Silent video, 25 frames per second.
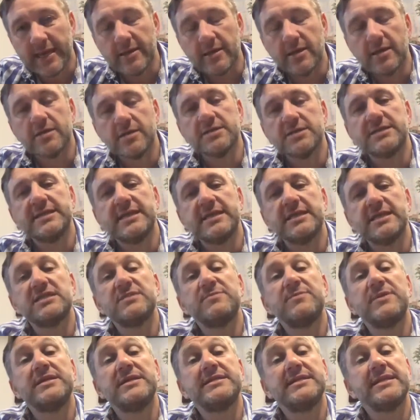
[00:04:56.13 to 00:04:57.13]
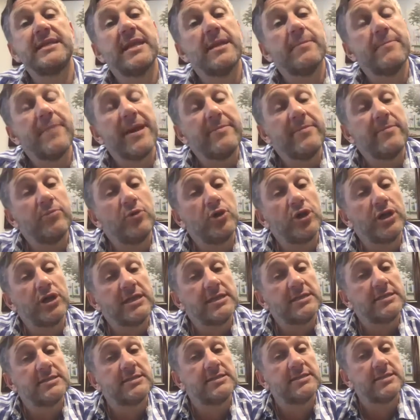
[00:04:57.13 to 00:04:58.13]
Consider splitting it, maybe putting
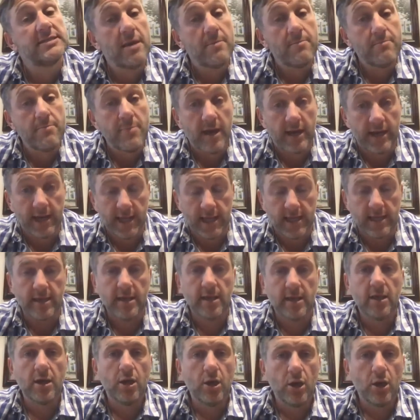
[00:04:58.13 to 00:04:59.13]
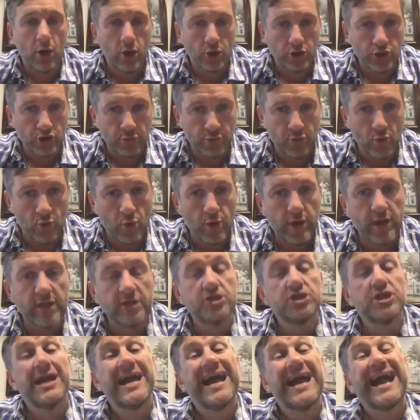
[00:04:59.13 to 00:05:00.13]
some money on your
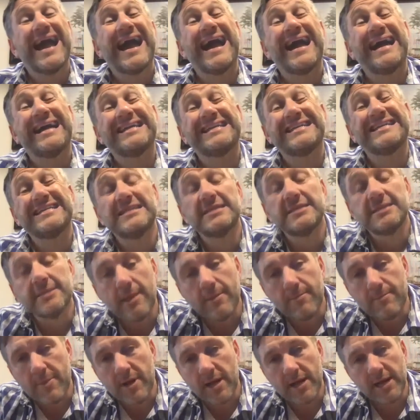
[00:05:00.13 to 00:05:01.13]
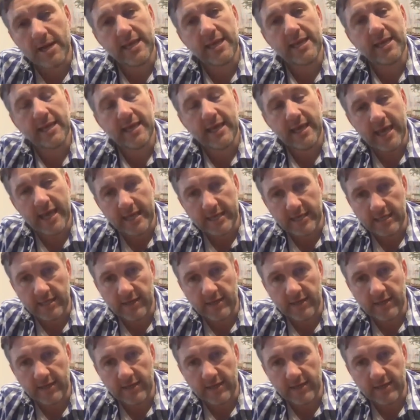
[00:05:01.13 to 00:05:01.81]
mortgage and some money in an